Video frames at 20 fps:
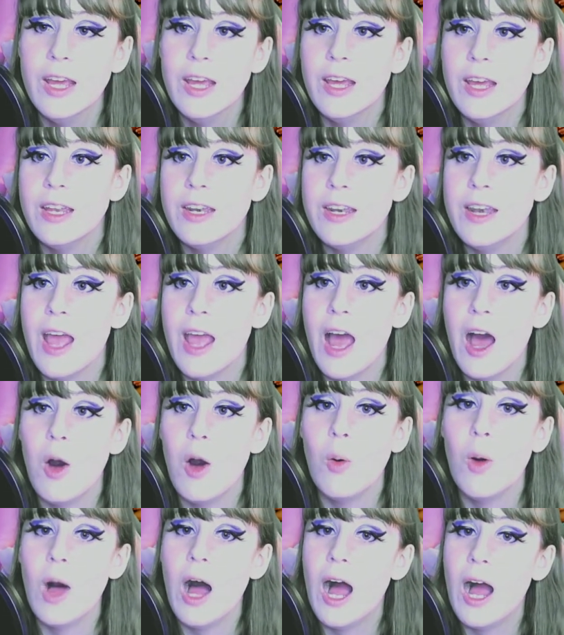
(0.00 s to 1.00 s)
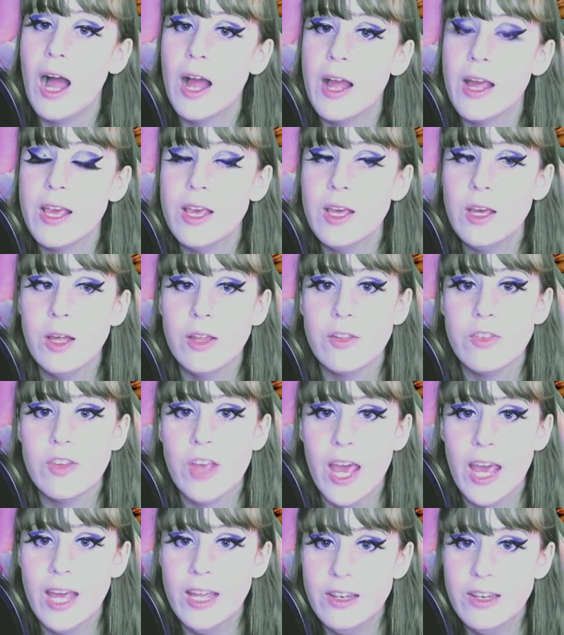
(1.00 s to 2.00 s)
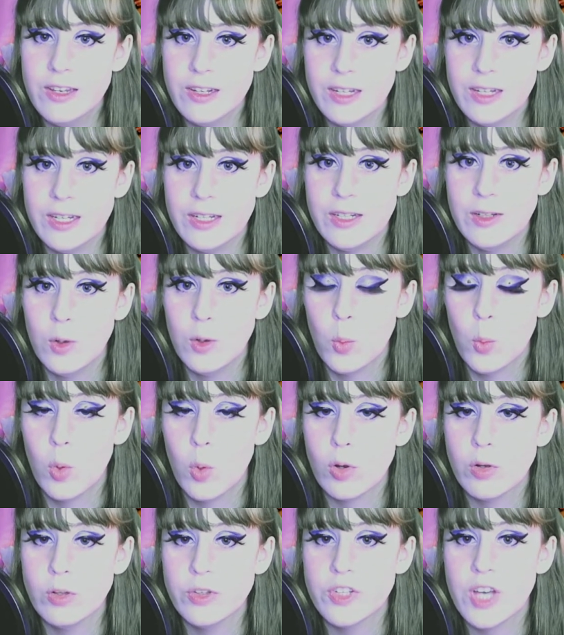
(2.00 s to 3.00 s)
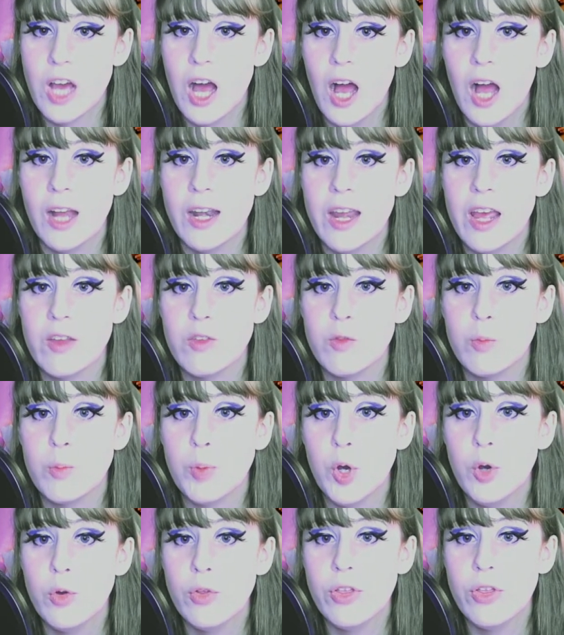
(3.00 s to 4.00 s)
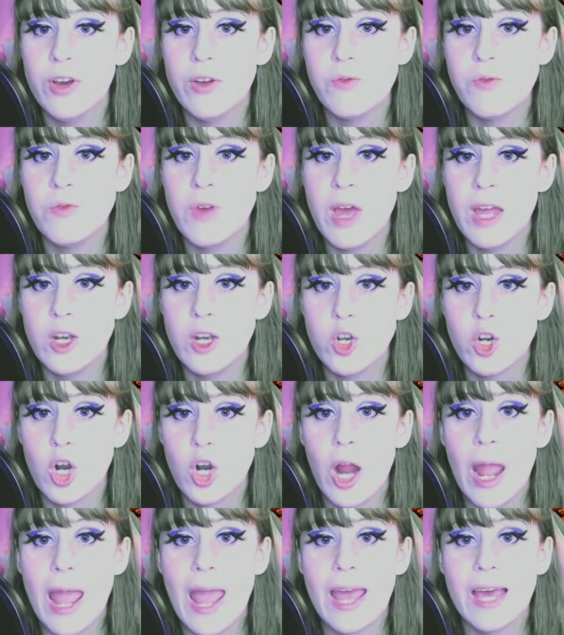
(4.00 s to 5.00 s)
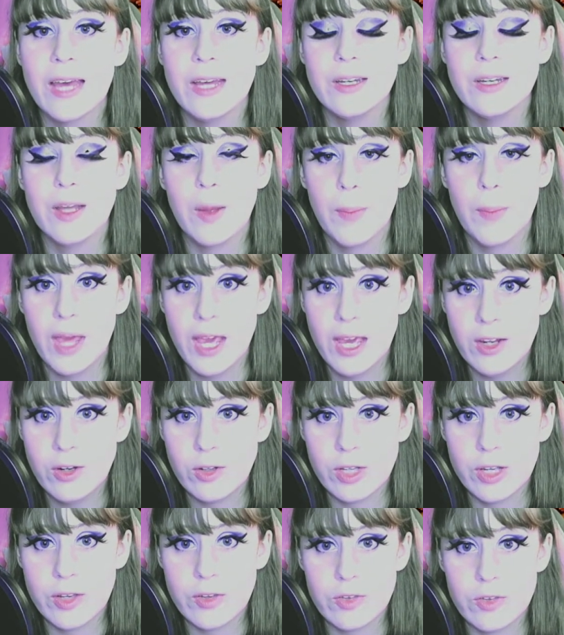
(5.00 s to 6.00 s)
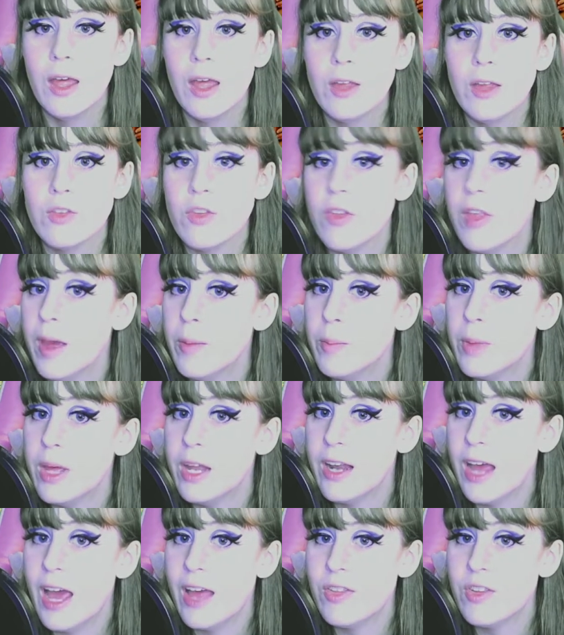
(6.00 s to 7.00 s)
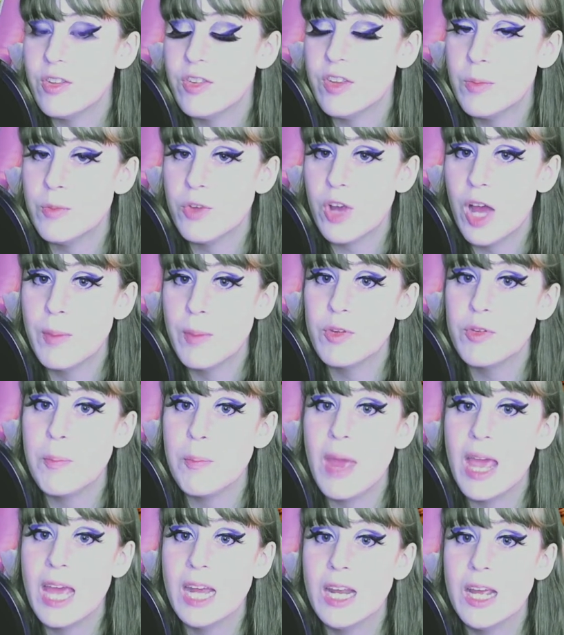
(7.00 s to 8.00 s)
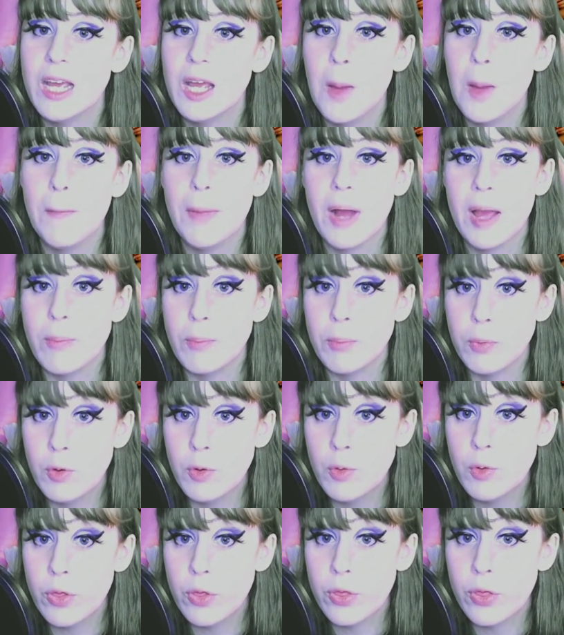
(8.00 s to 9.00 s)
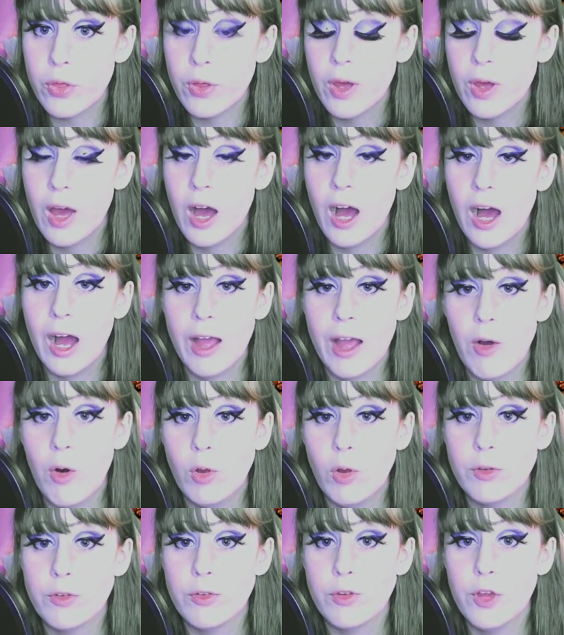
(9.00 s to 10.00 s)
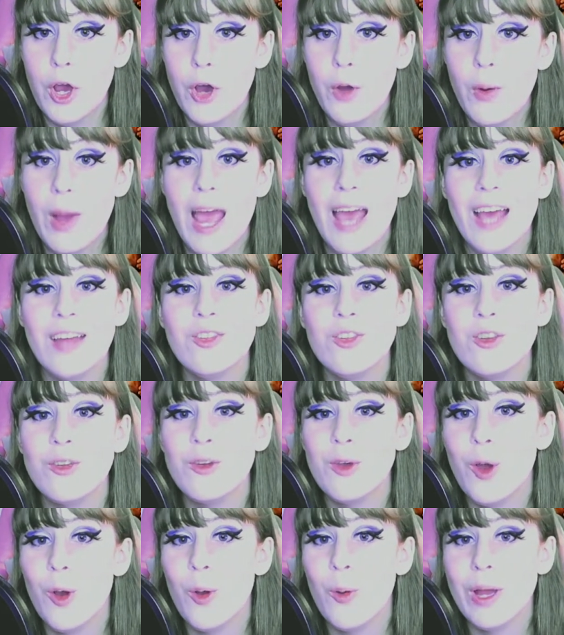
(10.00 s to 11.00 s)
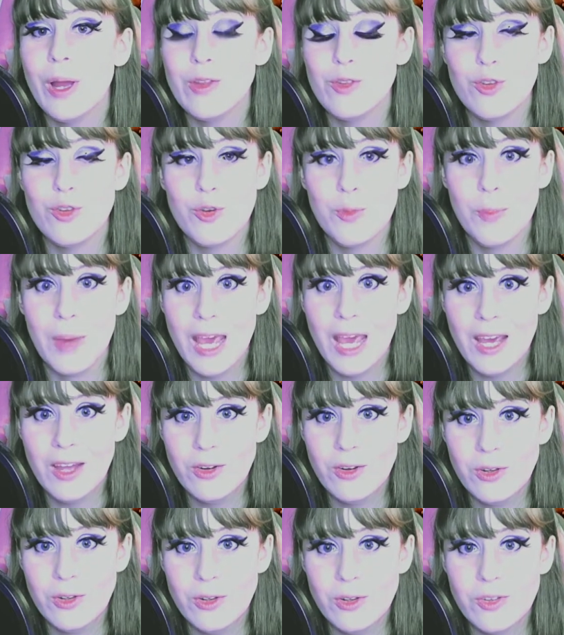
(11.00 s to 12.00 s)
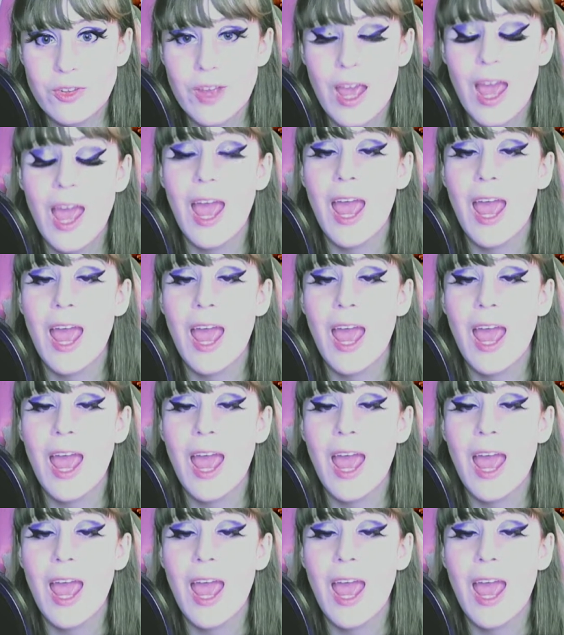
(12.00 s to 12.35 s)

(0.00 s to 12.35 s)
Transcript: Now, I attended Worldcon as both a vendor and a panelist. So that meant at the same time as manning my booth, I also had to go and do panels.